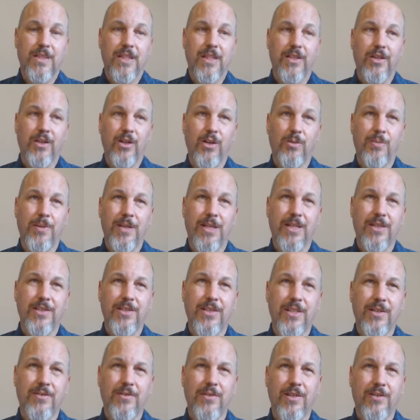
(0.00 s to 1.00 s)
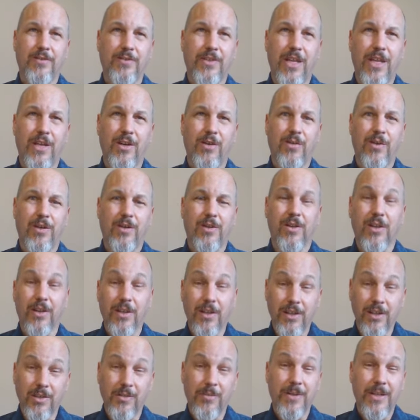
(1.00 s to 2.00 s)
You know, because even if they know a
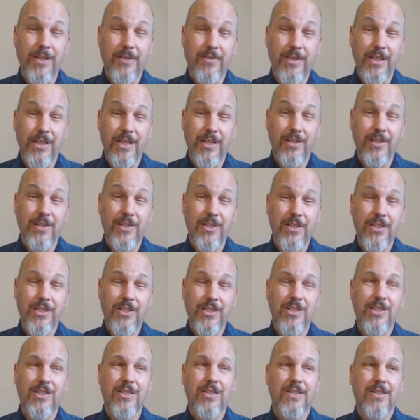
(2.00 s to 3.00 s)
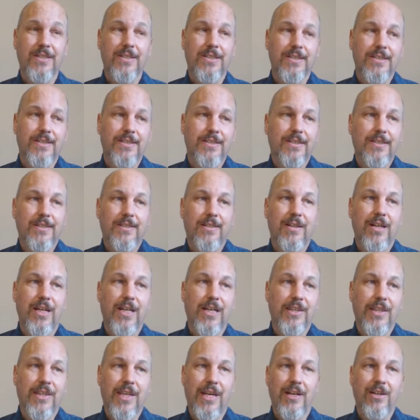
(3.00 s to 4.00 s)
little bit of English,
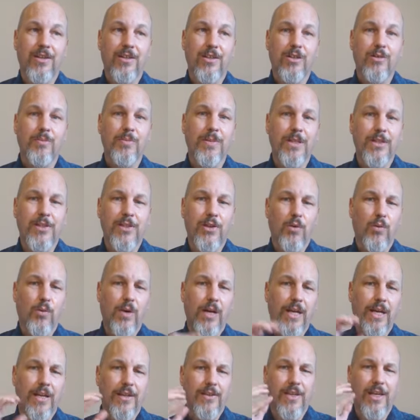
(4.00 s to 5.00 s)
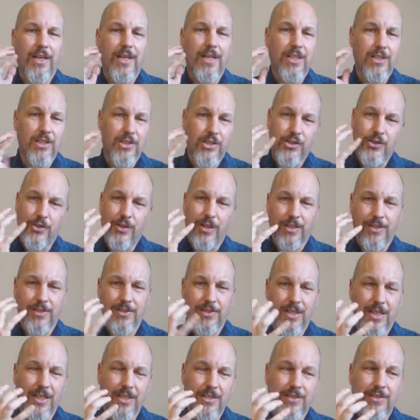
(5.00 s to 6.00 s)
like that little bit, the way they construct
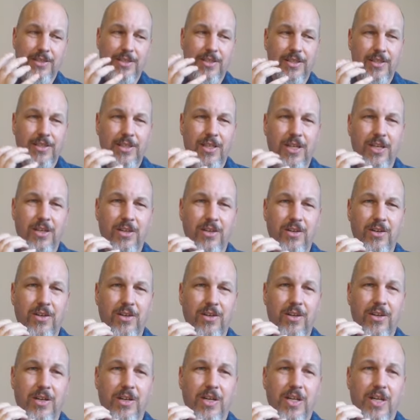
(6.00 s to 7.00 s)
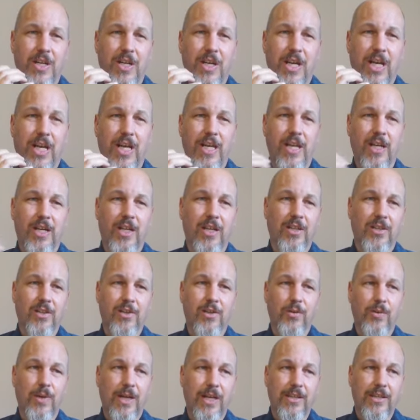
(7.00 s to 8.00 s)
sentences here
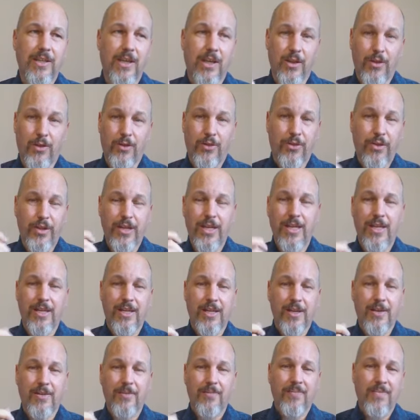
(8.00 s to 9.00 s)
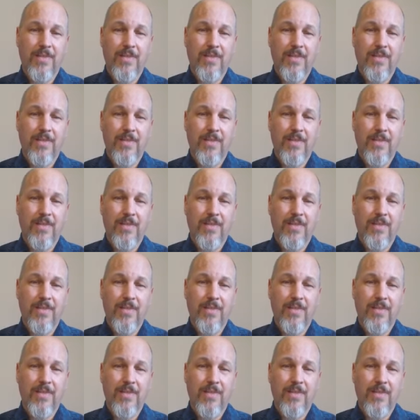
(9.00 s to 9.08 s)
and the way they think,